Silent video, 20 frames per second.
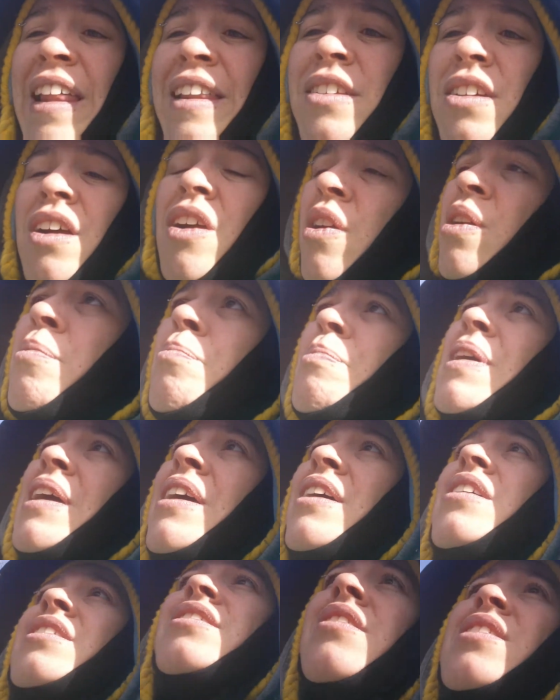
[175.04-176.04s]
at the
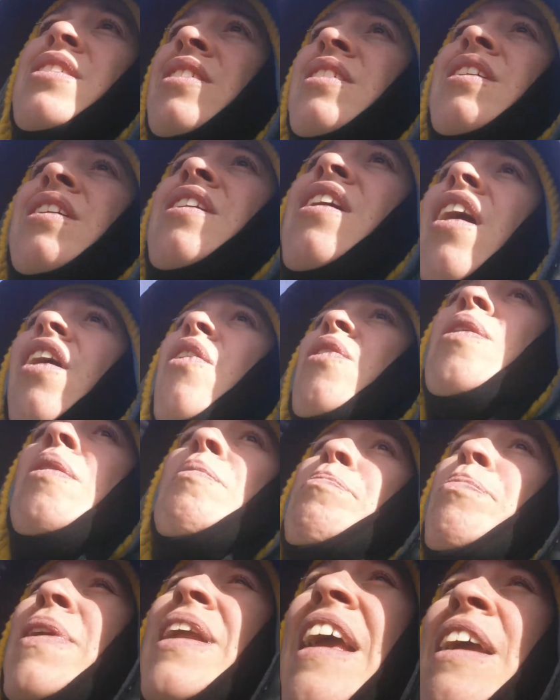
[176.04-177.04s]
government.
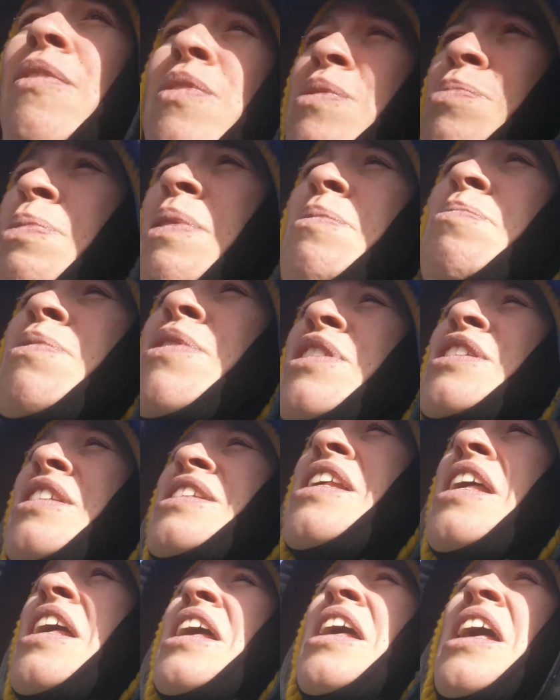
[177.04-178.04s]
government playing with
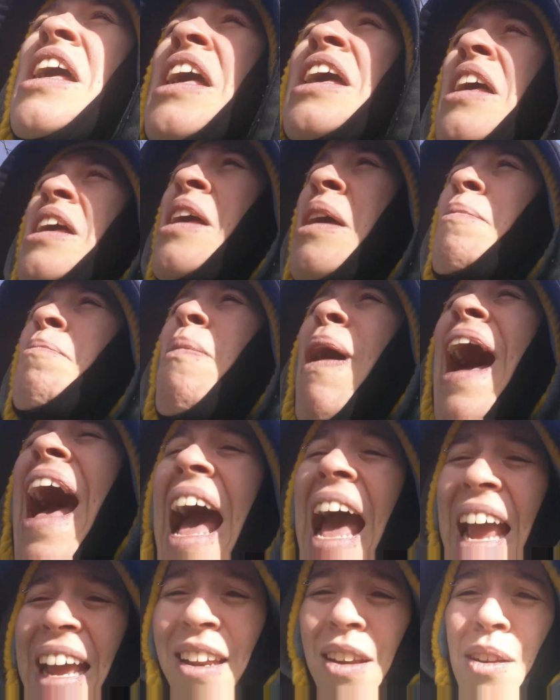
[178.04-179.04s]
people's
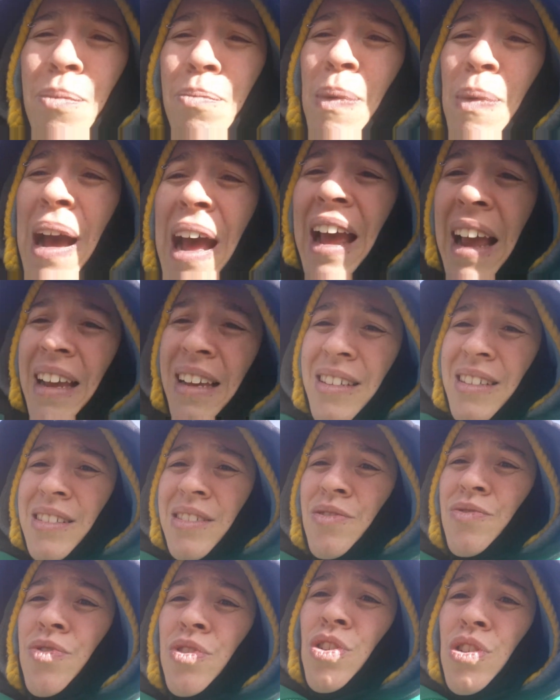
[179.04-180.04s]
mind and mind
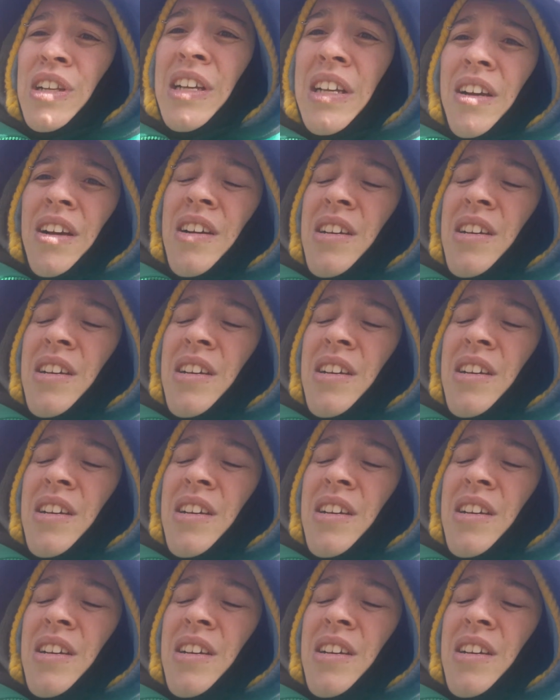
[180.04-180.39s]
controlling